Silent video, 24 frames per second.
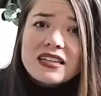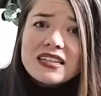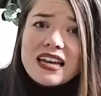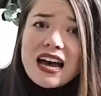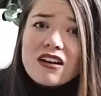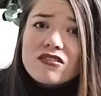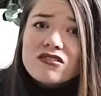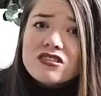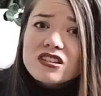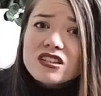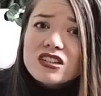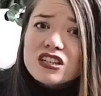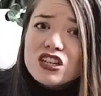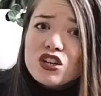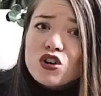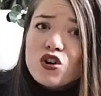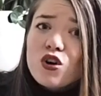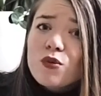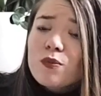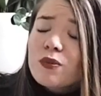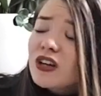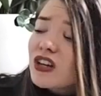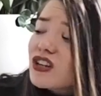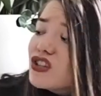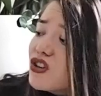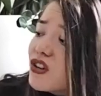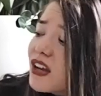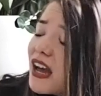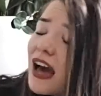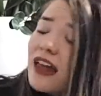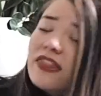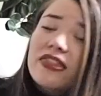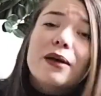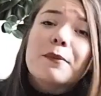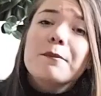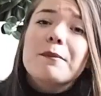down to Dior because you
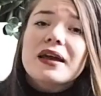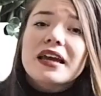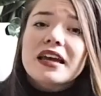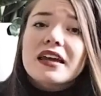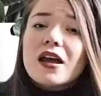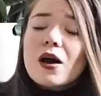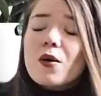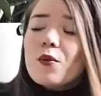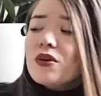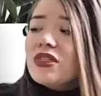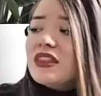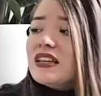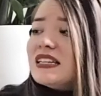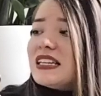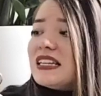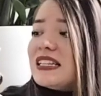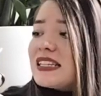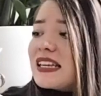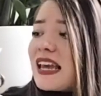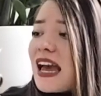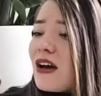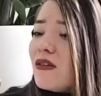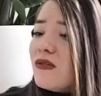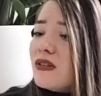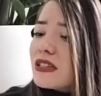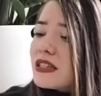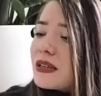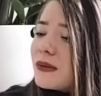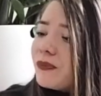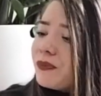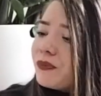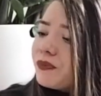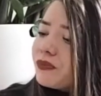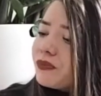can then pick it up with a discount.